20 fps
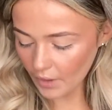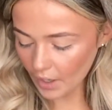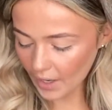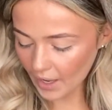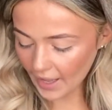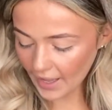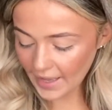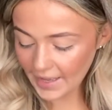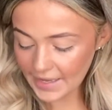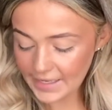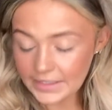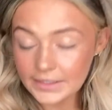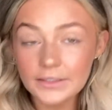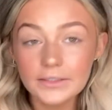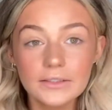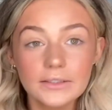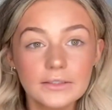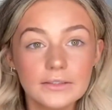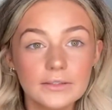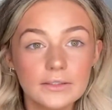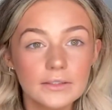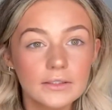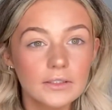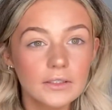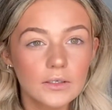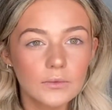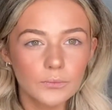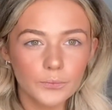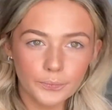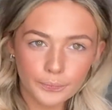and
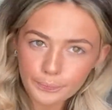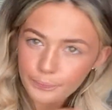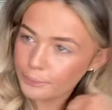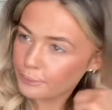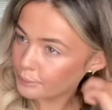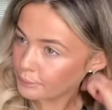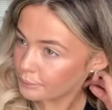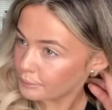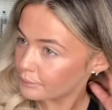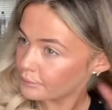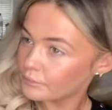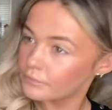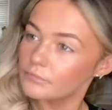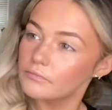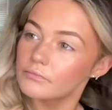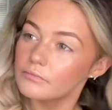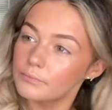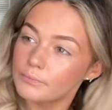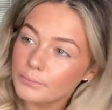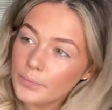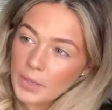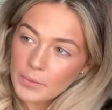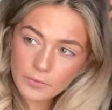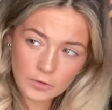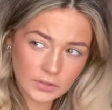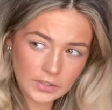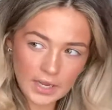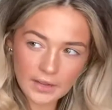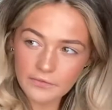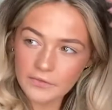a bit more
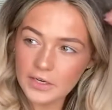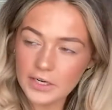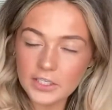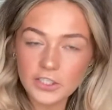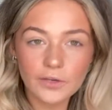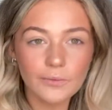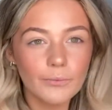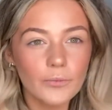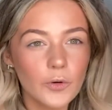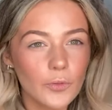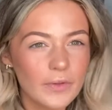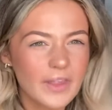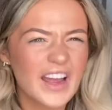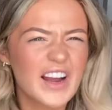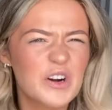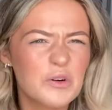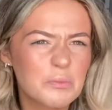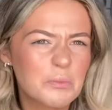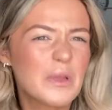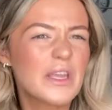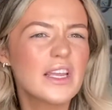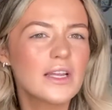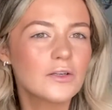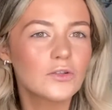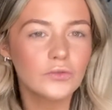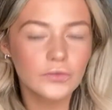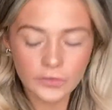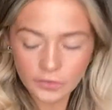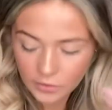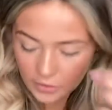definition, but without being
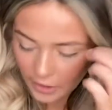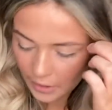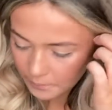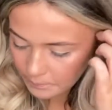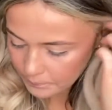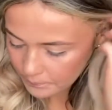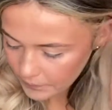drawn on.